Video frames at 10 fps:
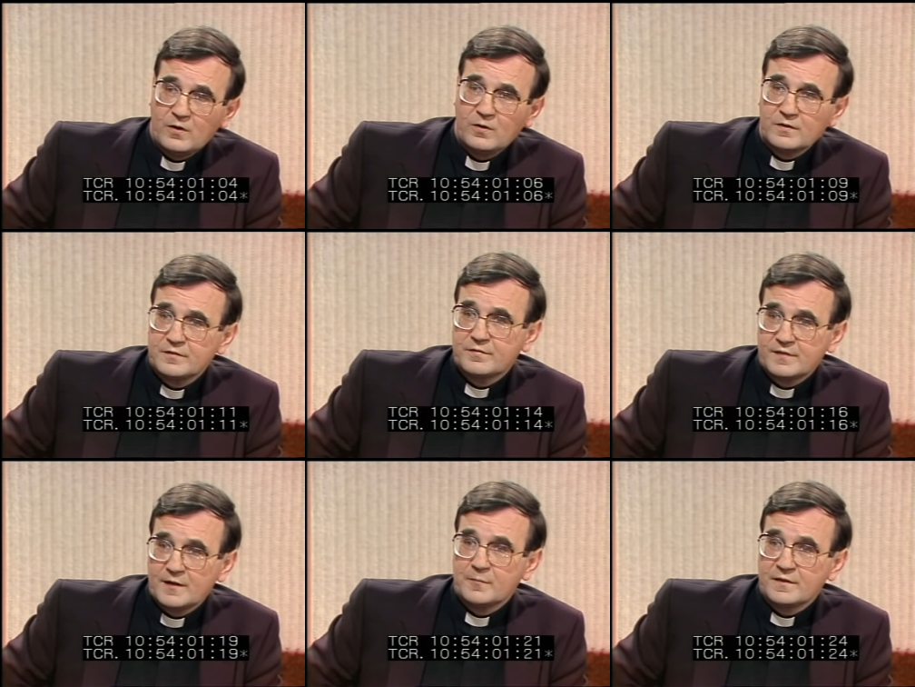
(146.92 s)
all the
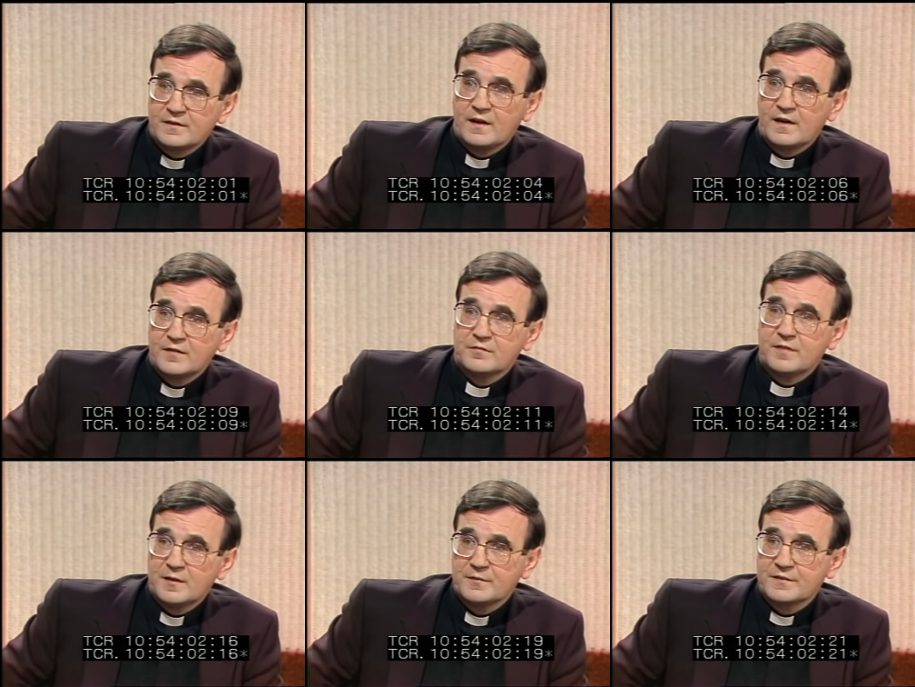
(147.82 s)
phenomenon
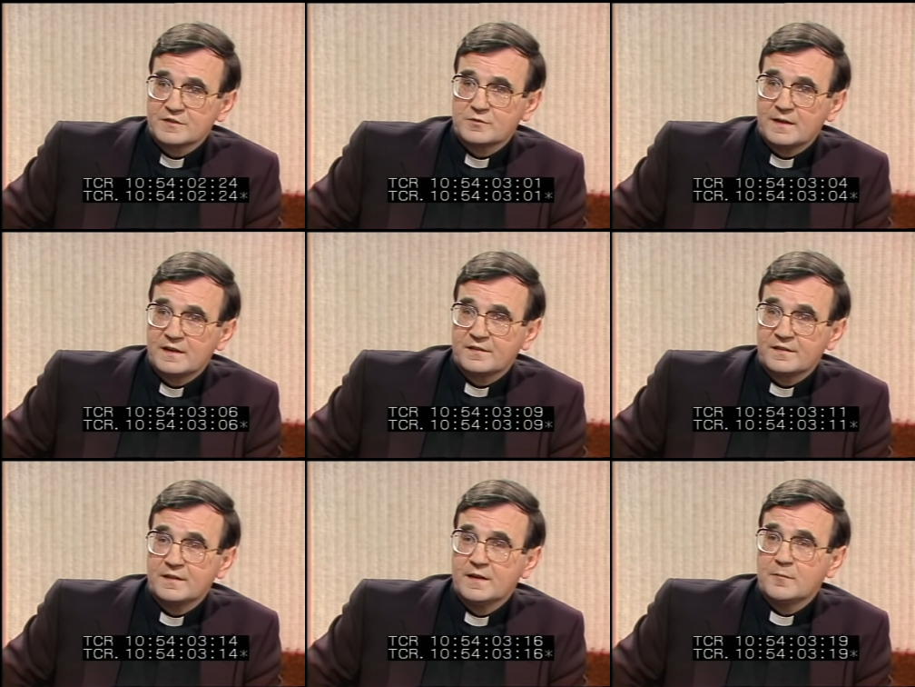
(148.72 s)
of
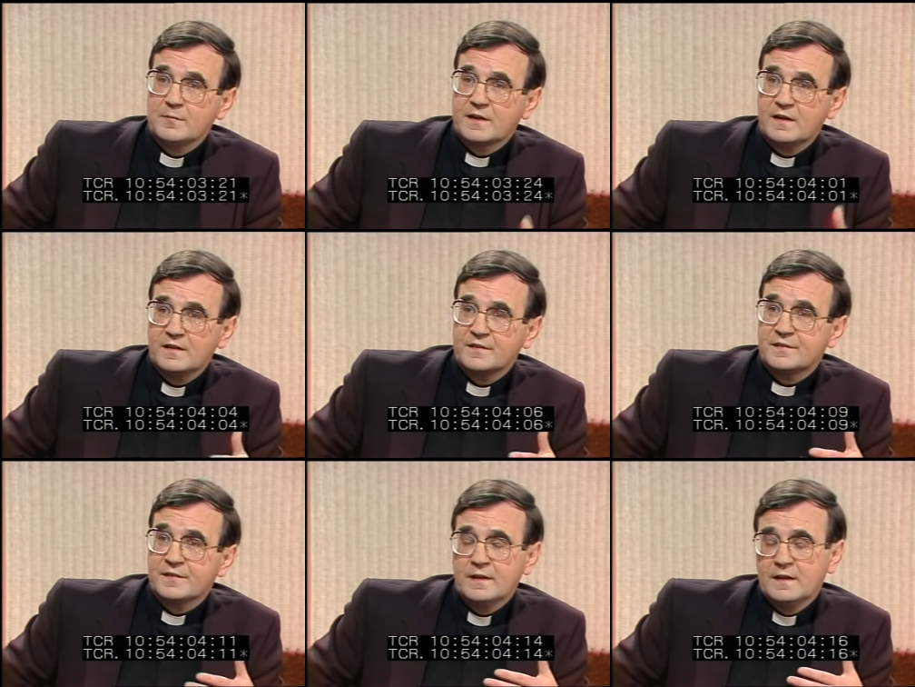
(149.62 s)
homosexuality,
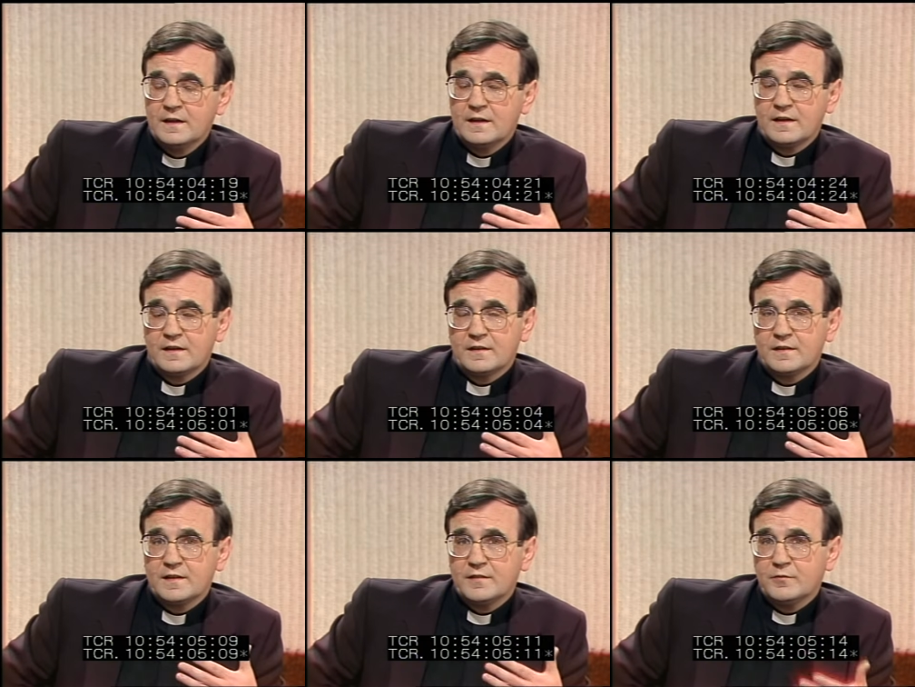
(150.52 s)
because
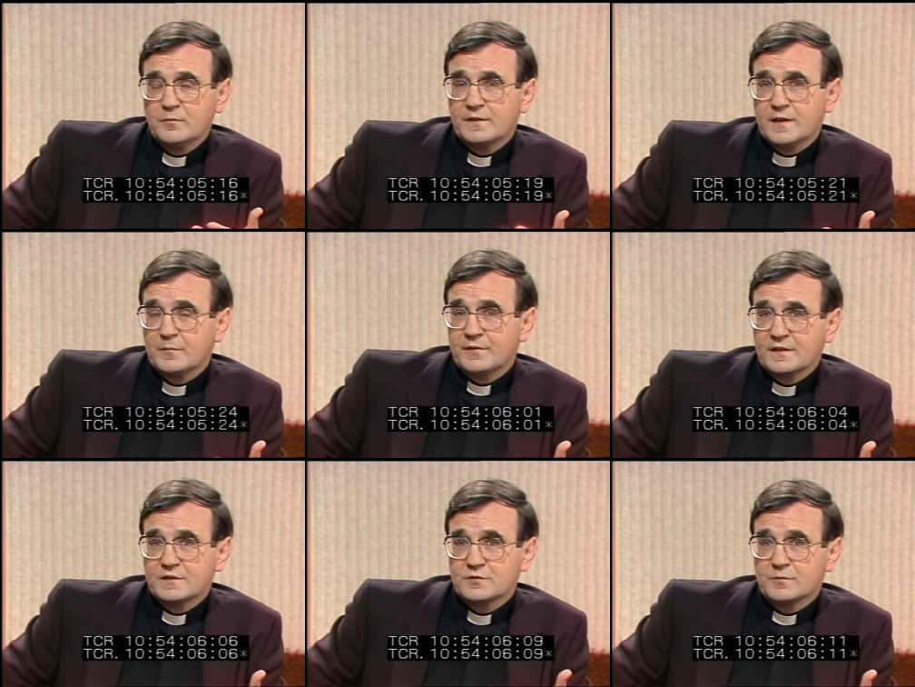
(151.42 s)
even with
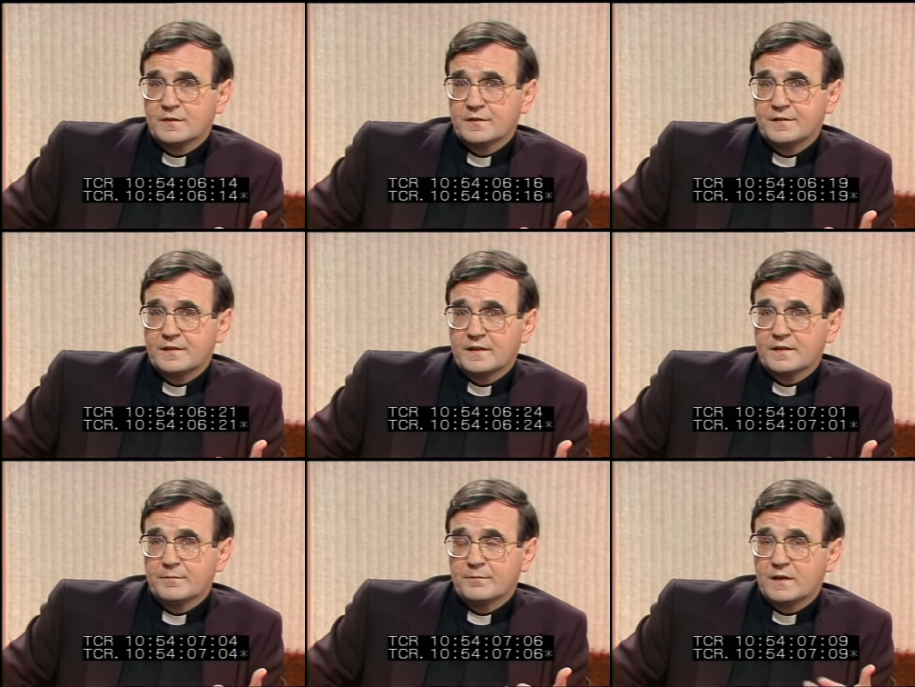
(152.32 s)
homosexuals,
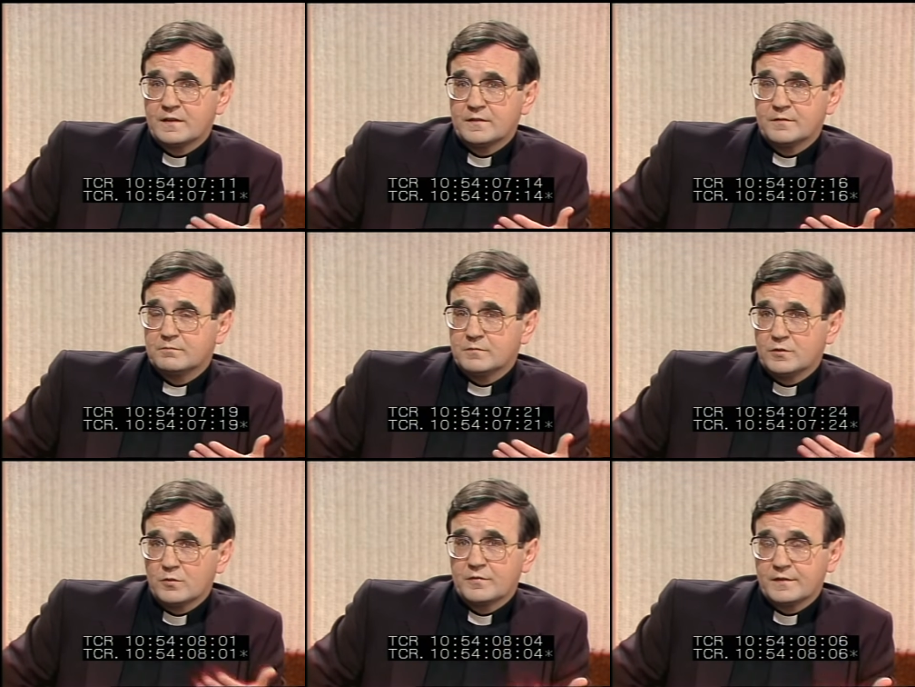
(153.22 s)
and
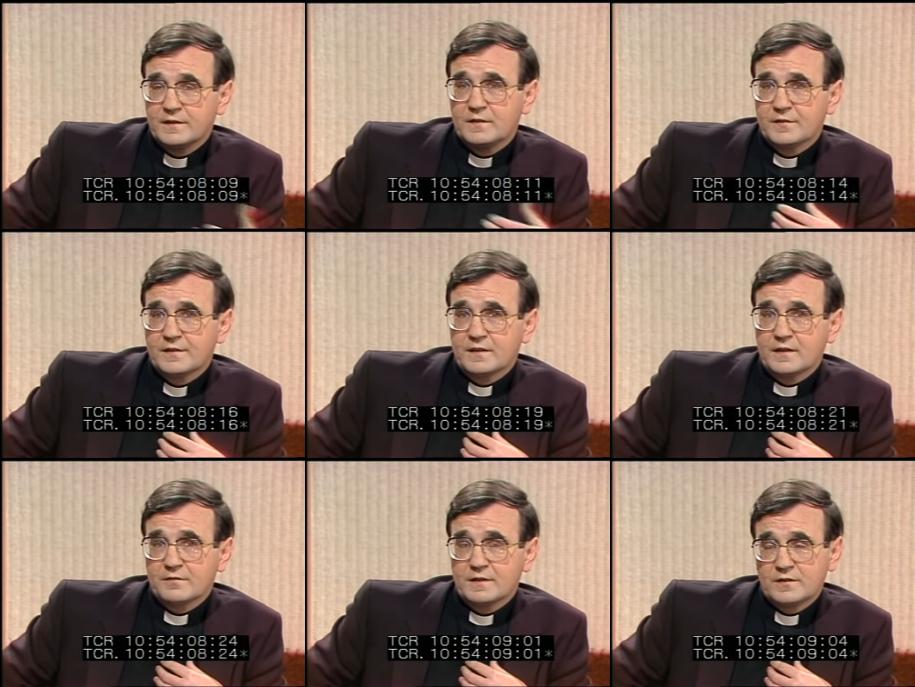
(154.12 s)
over the years
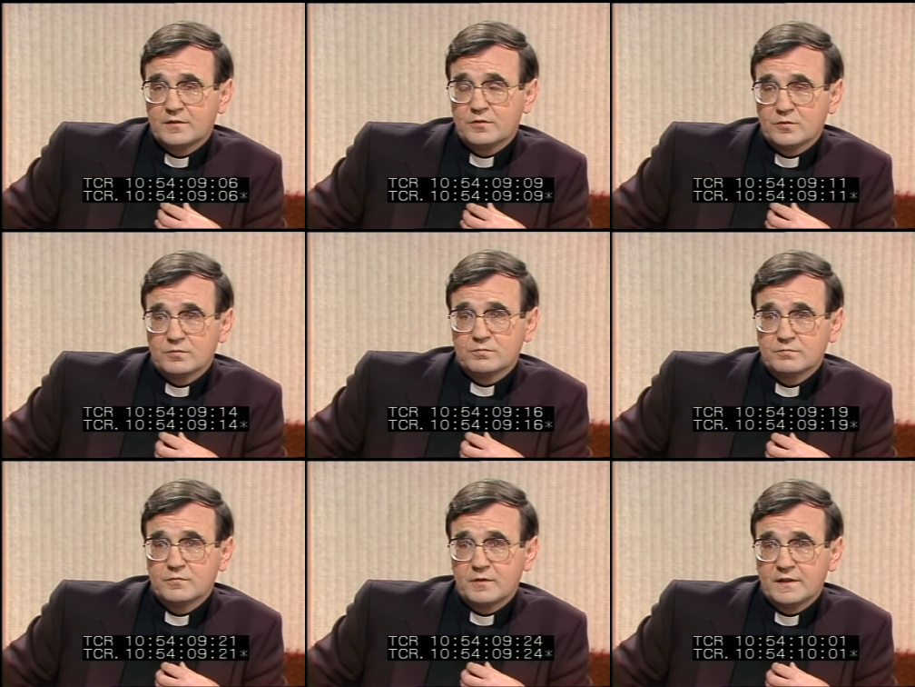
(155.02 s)
I've got to know
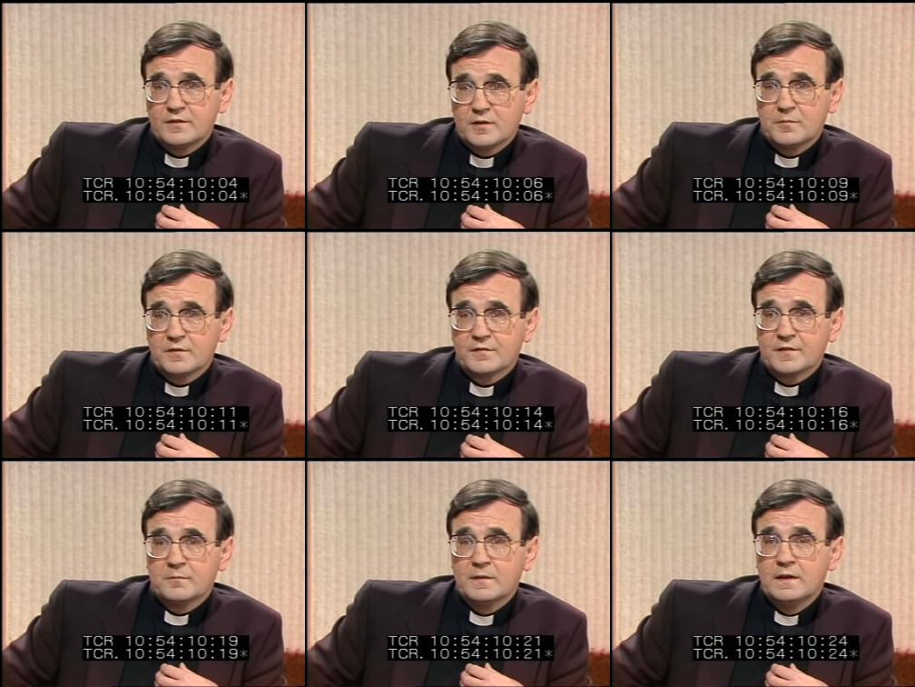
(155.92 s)
quite a number of
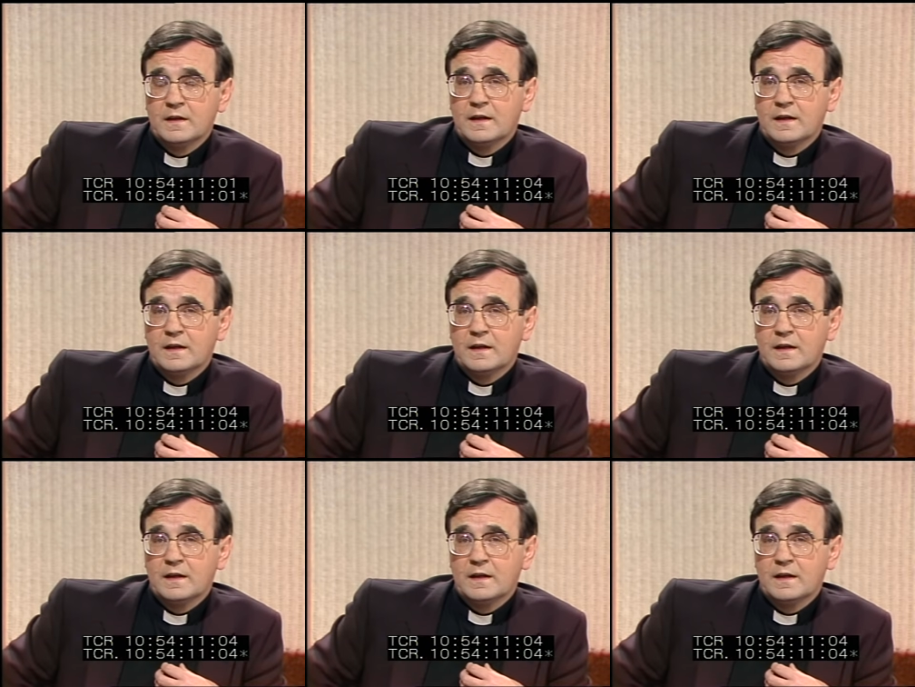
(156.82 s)
them,